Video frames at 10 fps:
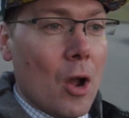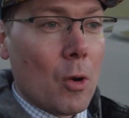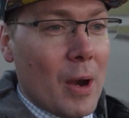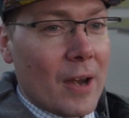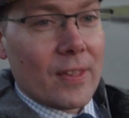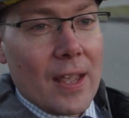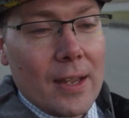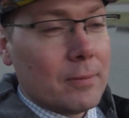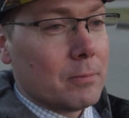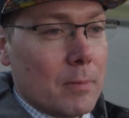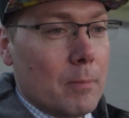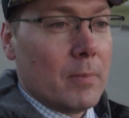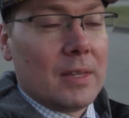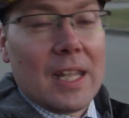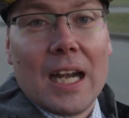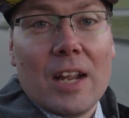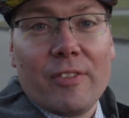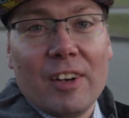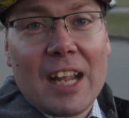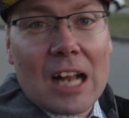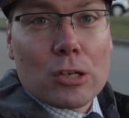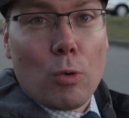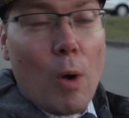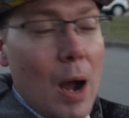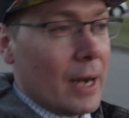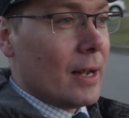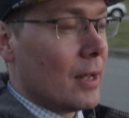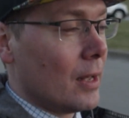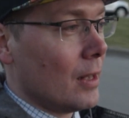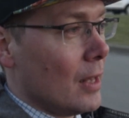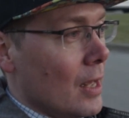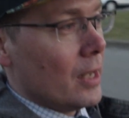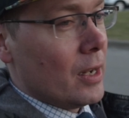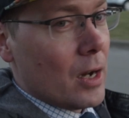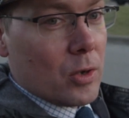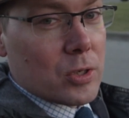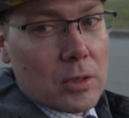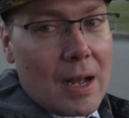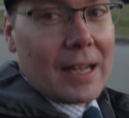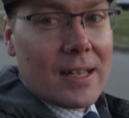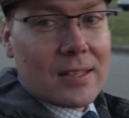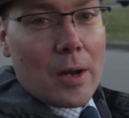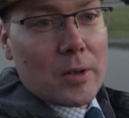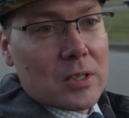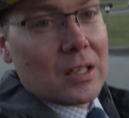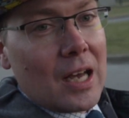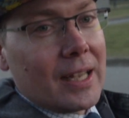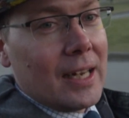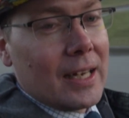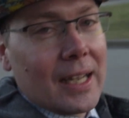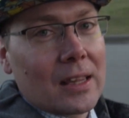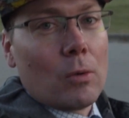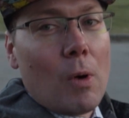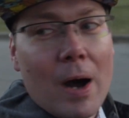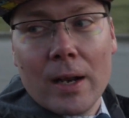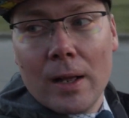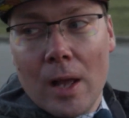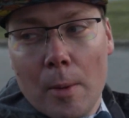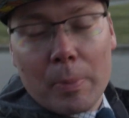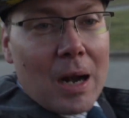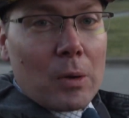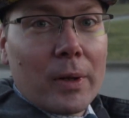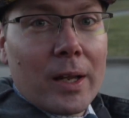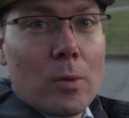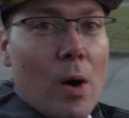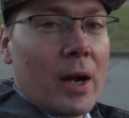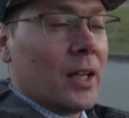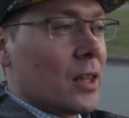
where they didn't even catch one. You know, so I guess I was lucky to get the one, but I really wanted the